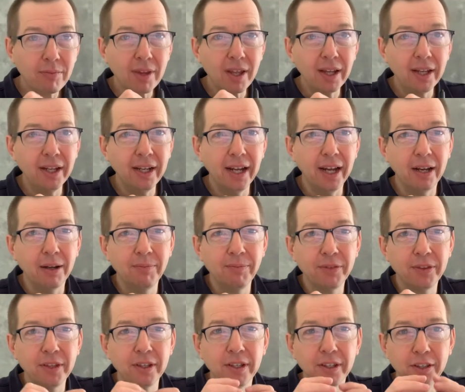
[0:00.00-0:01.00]

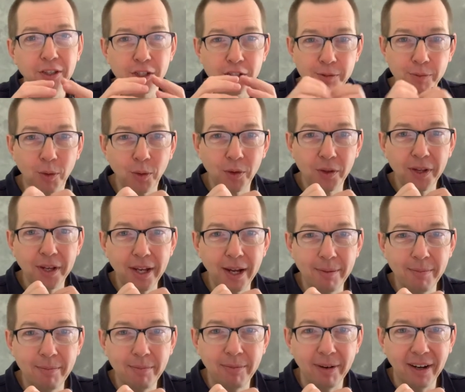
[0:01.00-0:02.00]
the smaller the
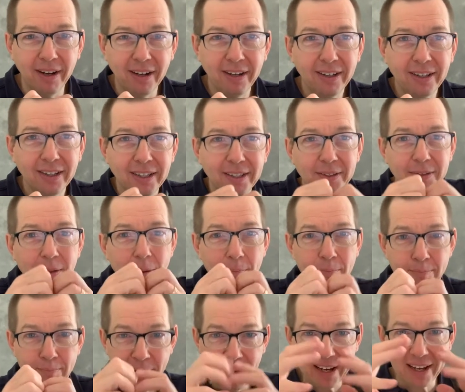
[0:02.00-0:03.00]
number, the
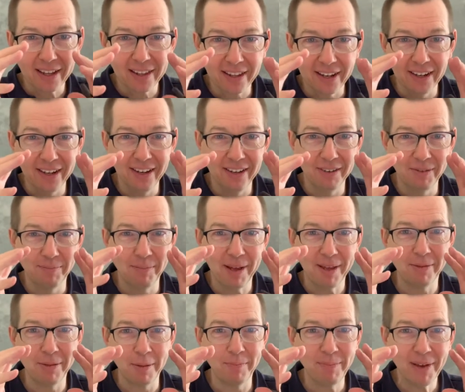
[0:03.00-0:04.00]
bigger
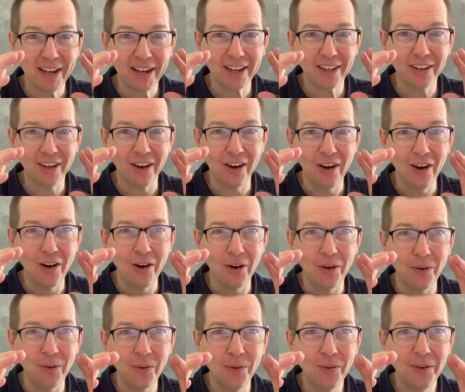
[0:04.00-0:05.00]
the
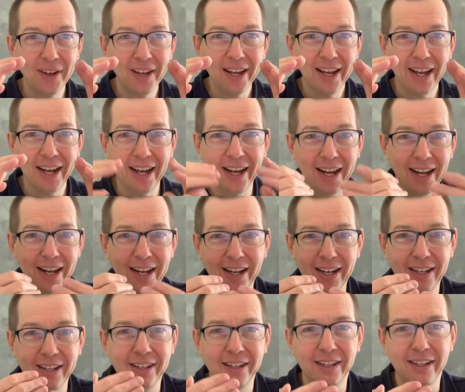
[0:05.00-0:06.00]
hole,
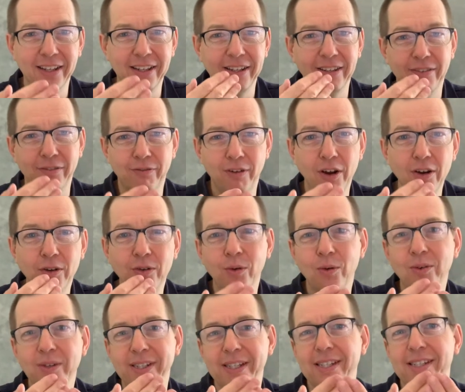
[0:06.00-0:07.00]
and the
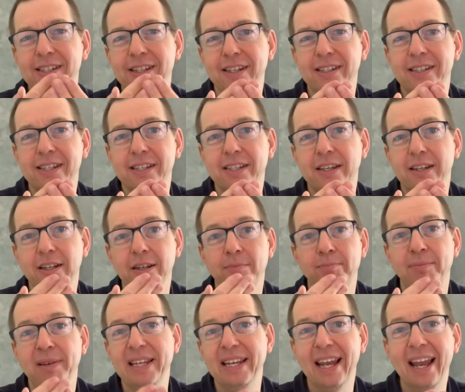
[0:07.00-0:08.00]
focal distance is going to
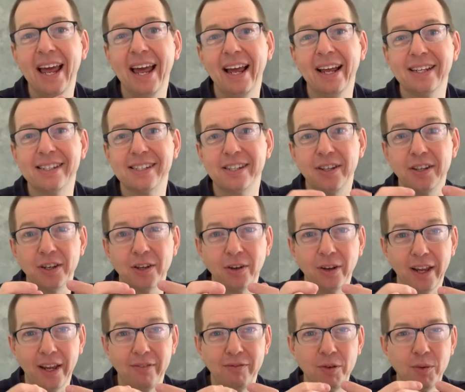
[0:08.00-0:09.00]
be less. So you
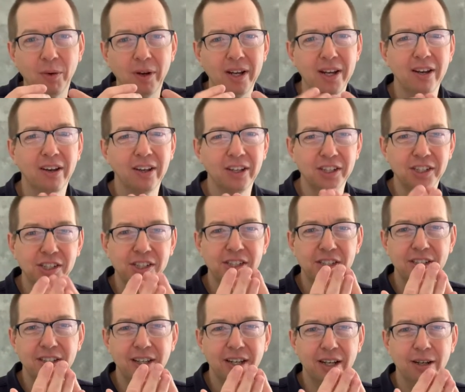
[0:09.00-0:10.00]
got, if you want a
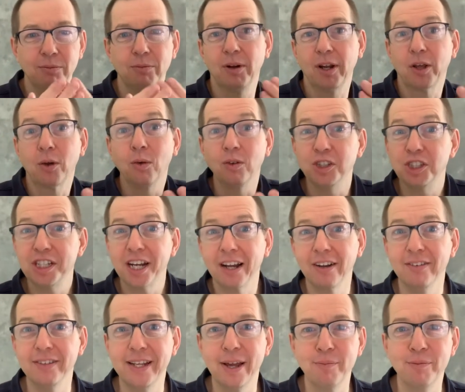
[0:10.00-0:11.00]
nice what I call
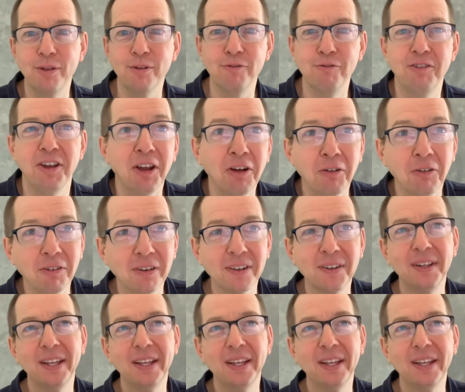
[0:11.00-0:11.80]
shallow depth of field.